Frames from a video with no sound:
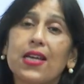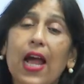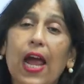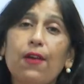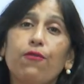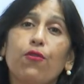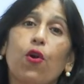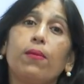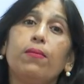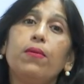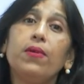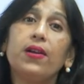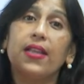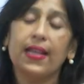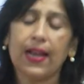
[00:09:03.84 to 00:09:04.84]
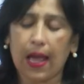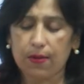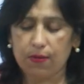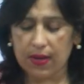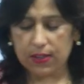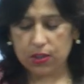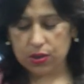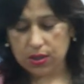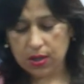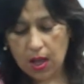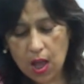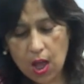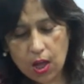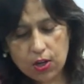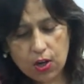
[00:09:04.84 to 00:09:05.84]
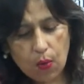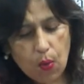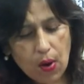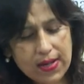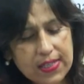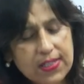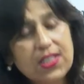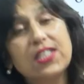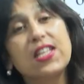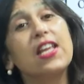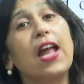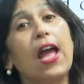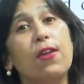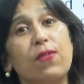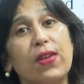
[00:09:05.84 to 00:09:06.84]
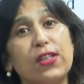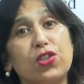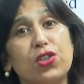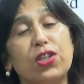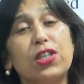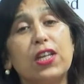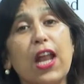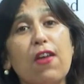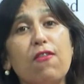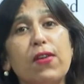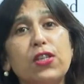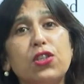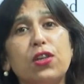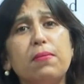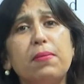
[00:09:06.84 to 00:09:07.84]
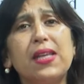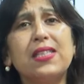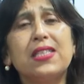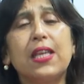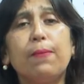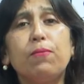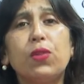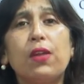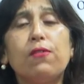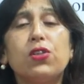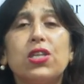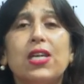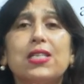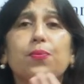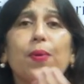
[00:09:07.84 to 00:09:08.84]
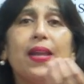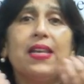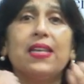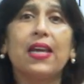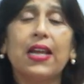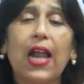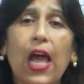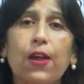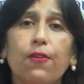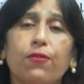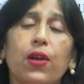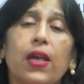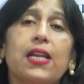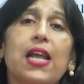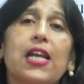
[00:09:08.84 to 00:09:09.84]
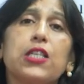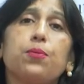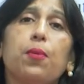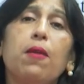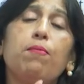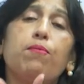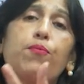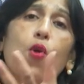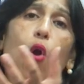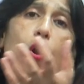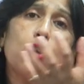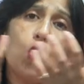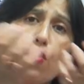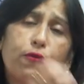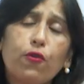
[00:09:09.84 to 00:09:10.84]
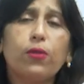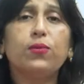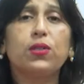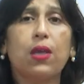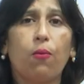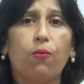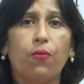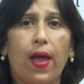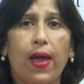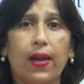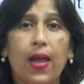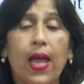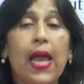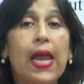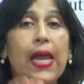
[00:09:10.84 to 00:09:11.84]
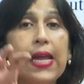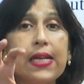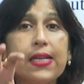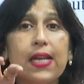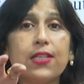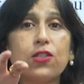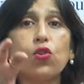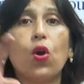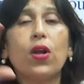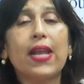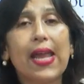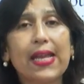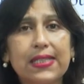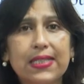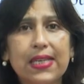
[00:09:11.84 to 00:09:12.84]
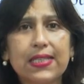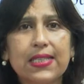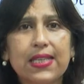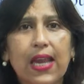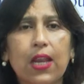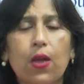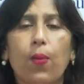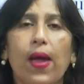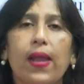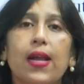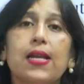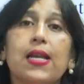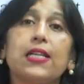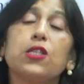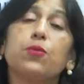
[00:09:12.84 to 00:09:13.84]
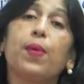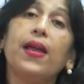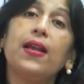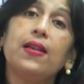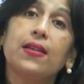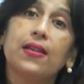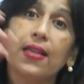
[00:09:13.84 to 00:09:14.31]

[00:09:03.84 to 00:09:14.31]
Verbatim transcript: derived from derivation. Now, what is derivation? Derivation means something which has been derived. It has been brought out from somewhere. It does not exist anywhere. It has been